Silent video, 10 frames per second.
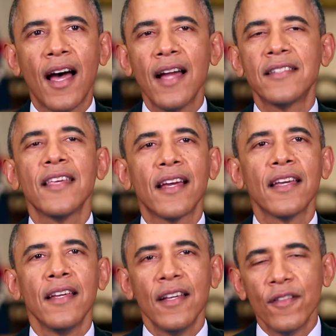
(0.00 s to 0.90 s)
the
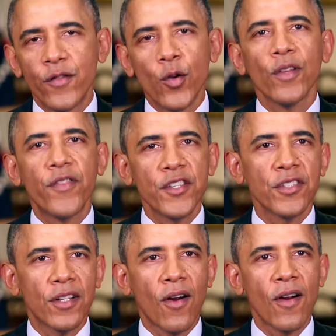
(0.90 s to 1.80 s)
high-tech,
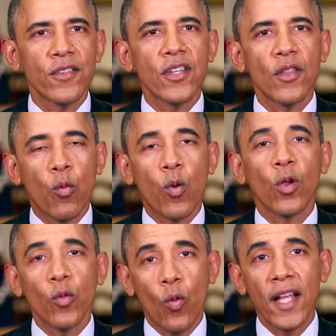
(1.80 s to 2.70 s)
fuel-efficient cars the
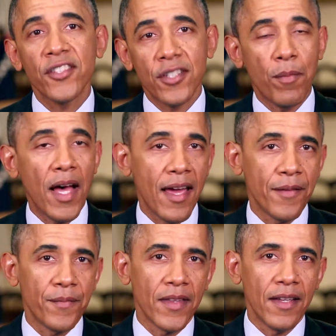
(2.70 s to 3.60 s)
world wants to buy.
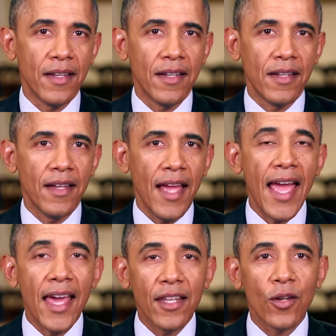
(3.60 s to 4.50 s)

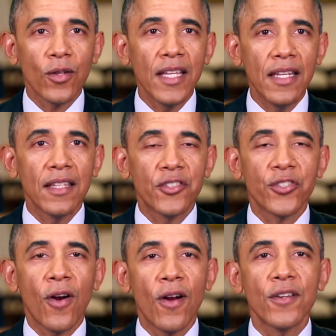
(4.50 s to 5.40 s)
And they're leading the
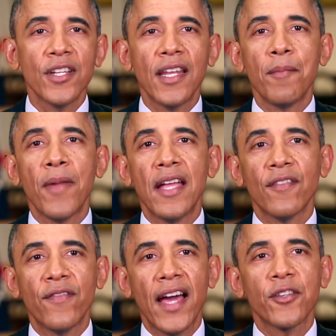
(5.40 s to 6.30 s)
charge in a
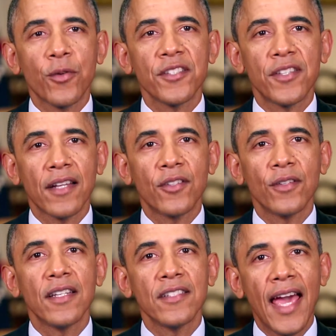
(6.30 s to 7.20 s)
manufacturing
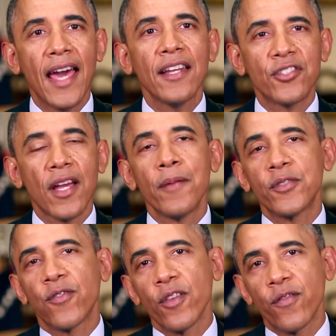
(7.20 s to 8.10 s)
sector that has added
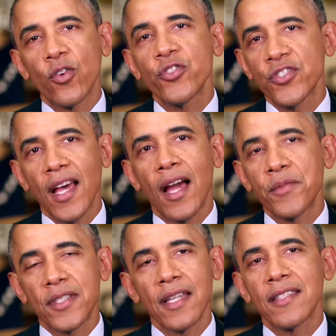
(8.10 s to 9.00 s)
jobs for the first
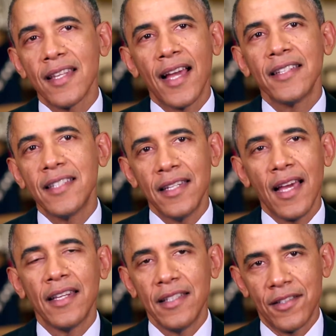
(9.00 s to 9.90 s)
time since the
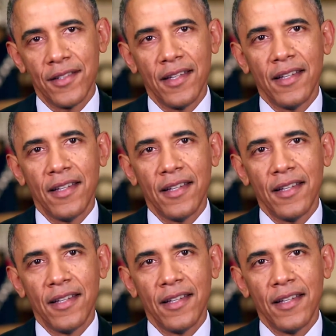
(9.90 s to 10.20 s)
1990s.